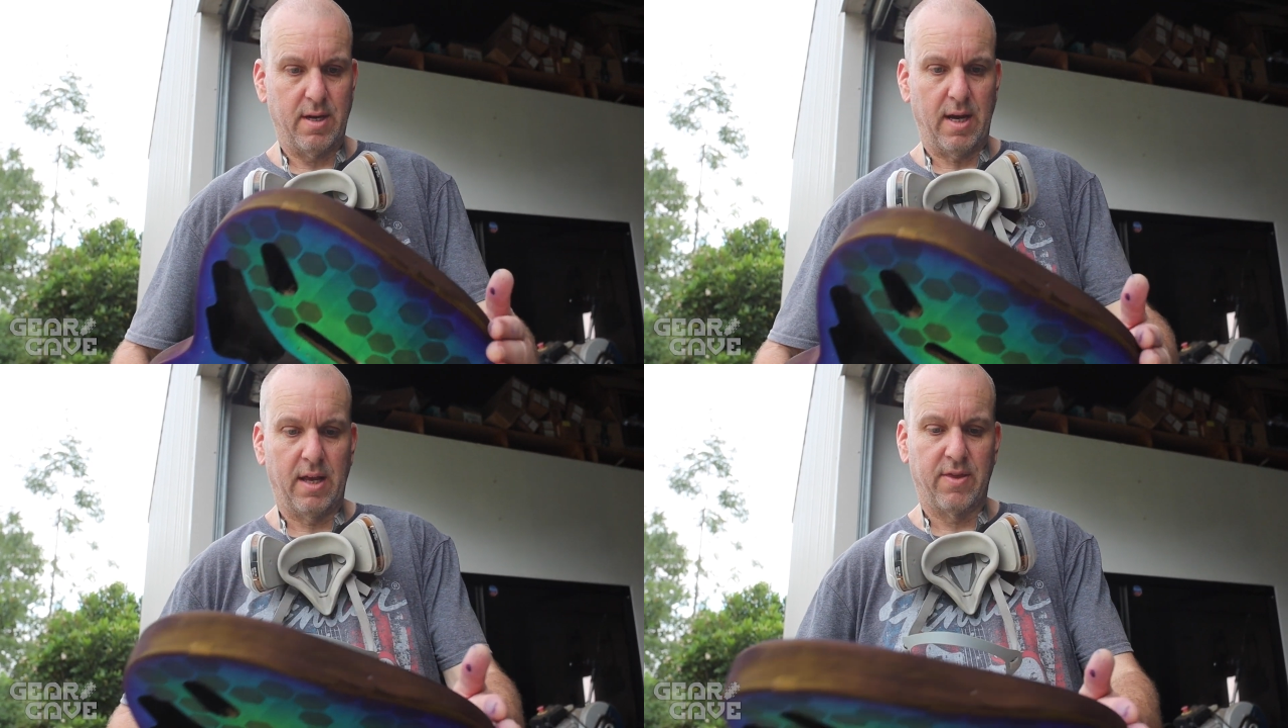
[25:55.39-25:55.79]

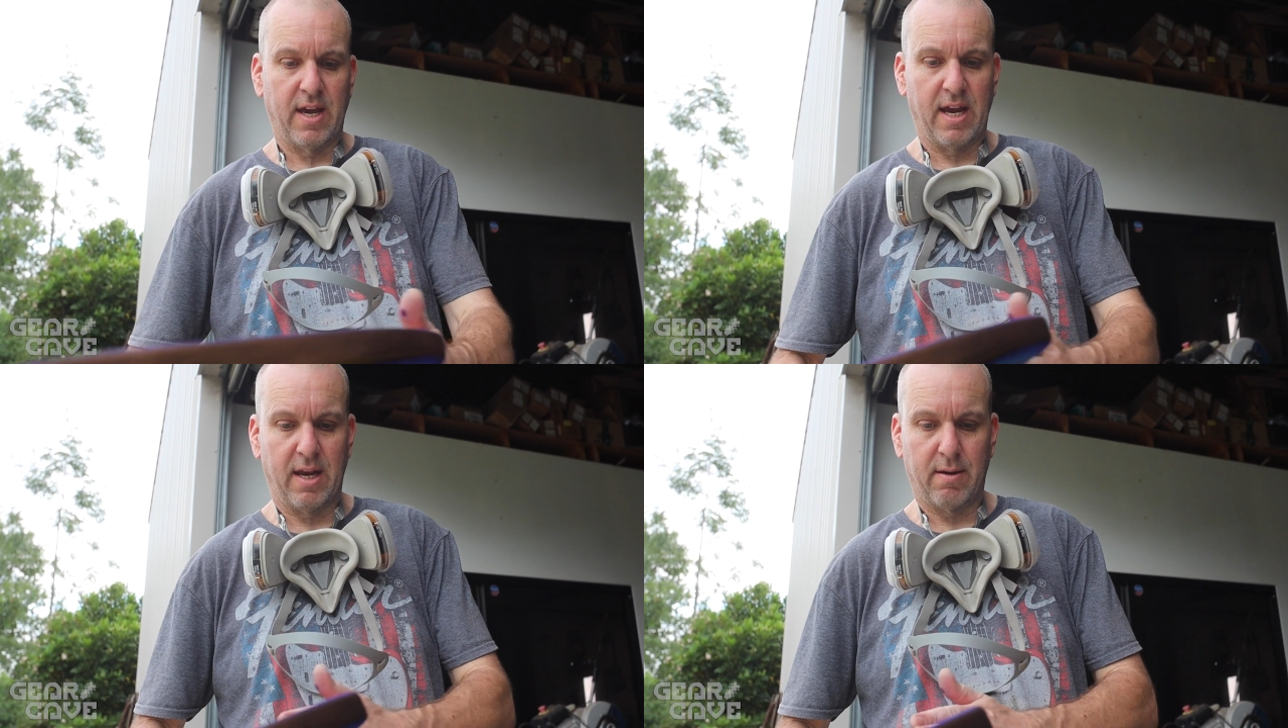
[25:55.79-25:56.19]
and
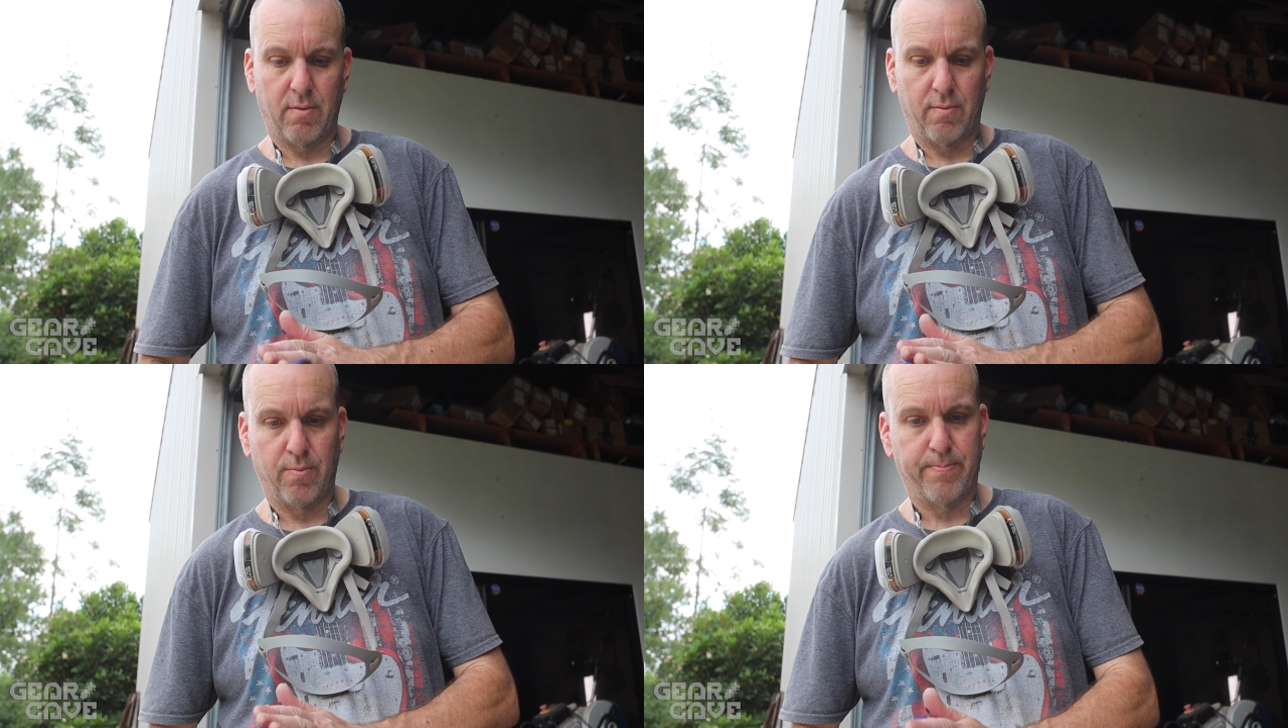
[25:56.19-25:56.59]

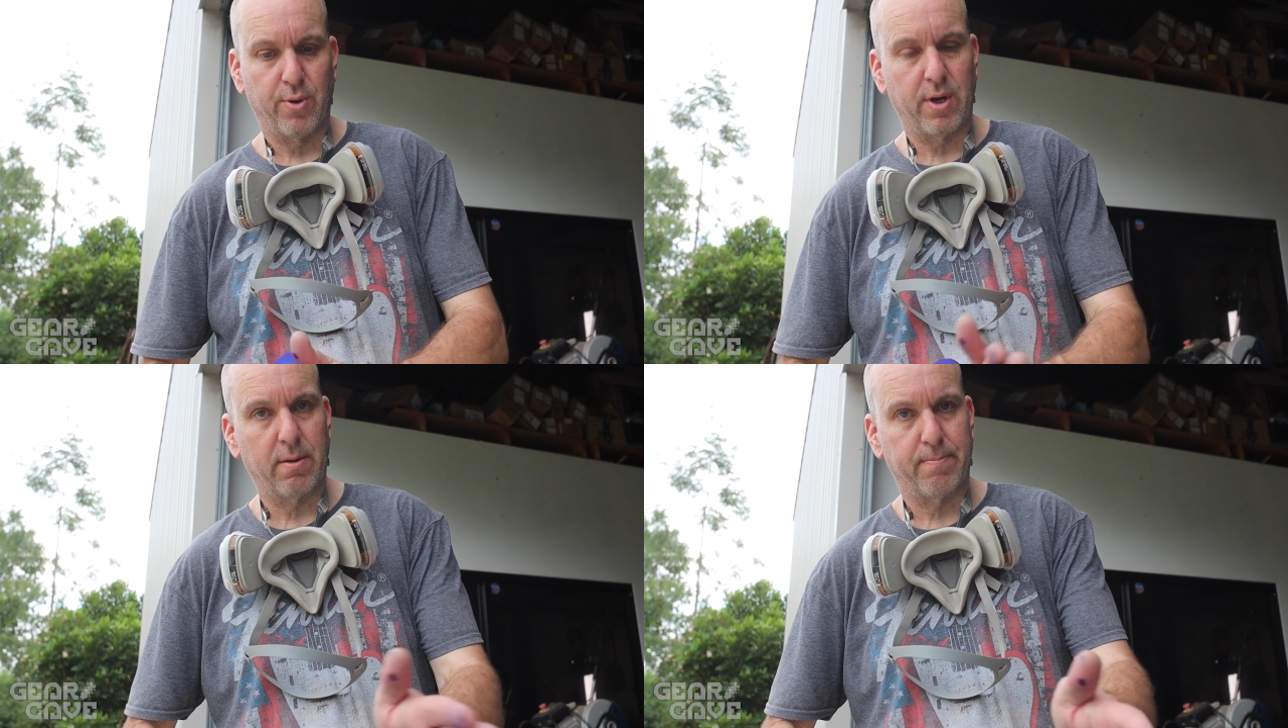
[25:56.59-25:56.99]
then
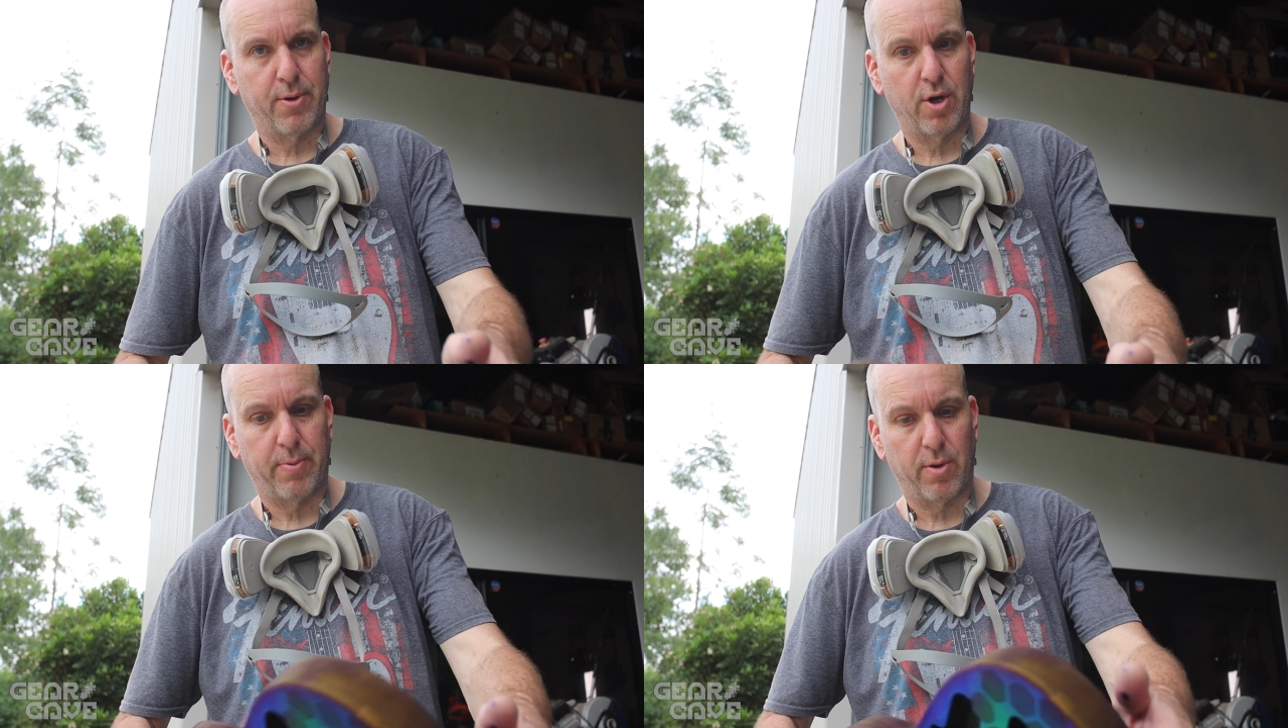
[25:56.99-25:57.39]
putting
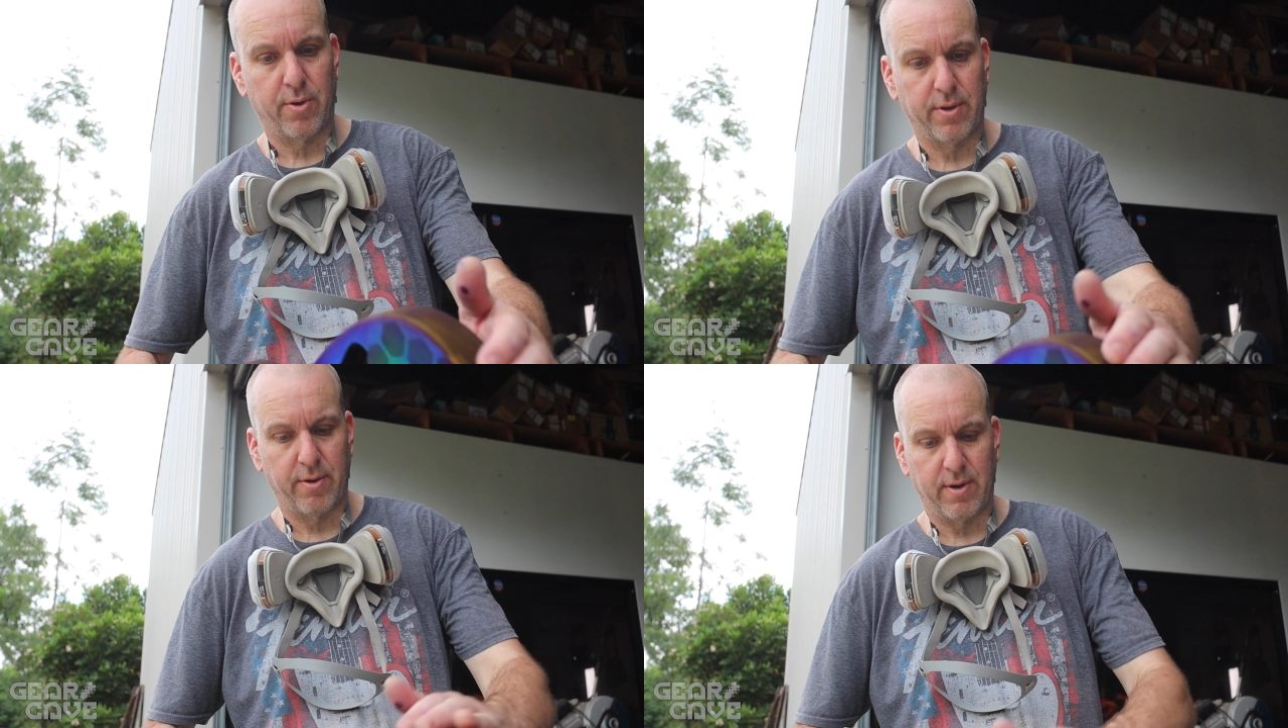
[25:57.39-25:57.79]
purple
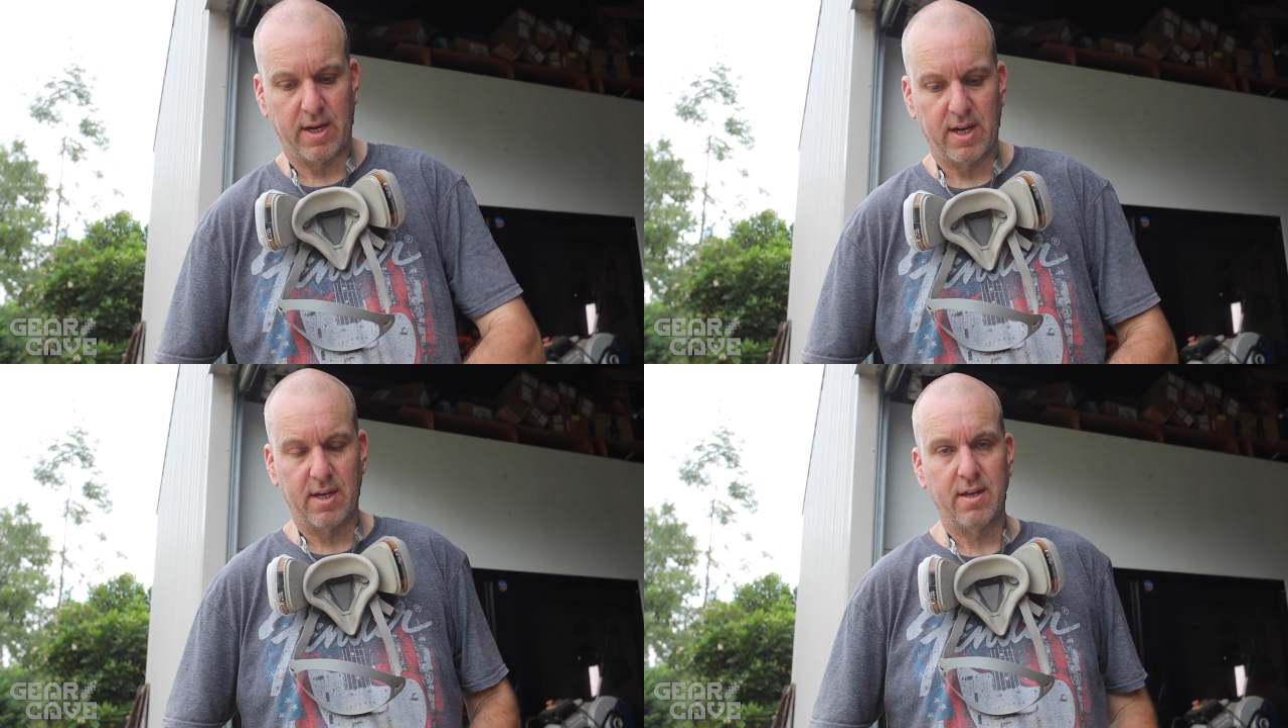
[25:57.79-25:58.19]
on there
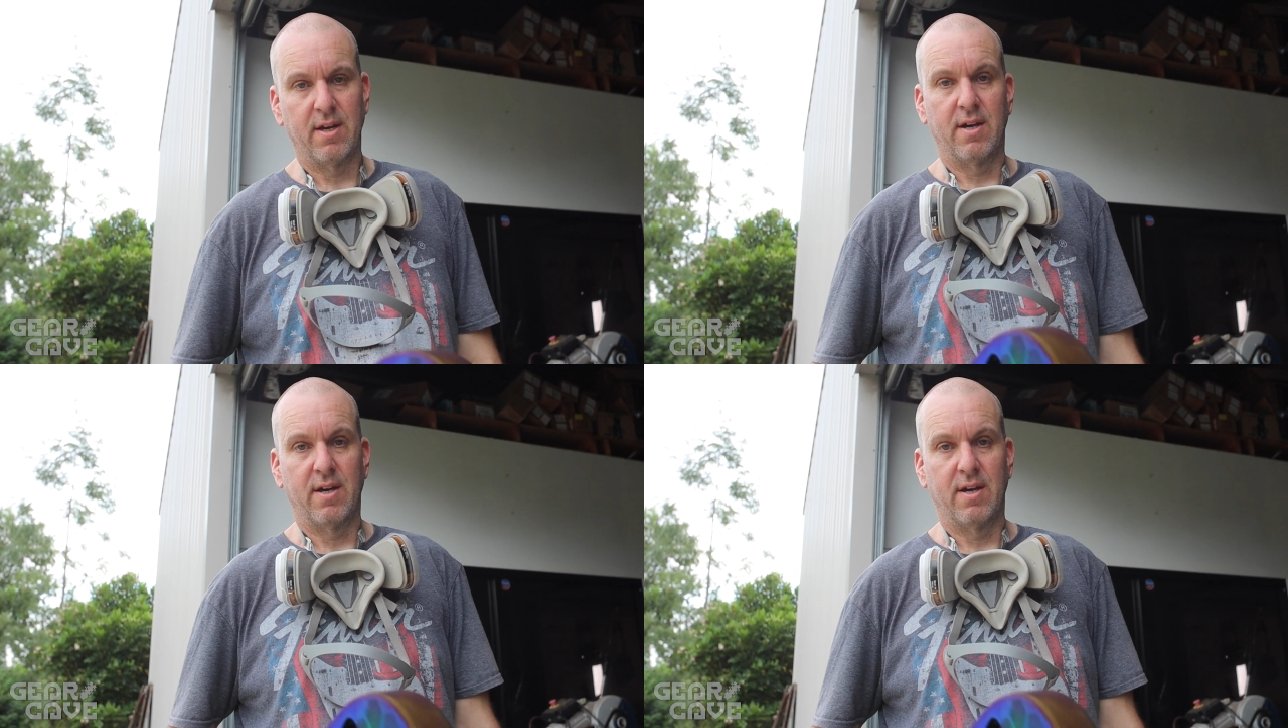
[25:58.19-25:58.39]
again.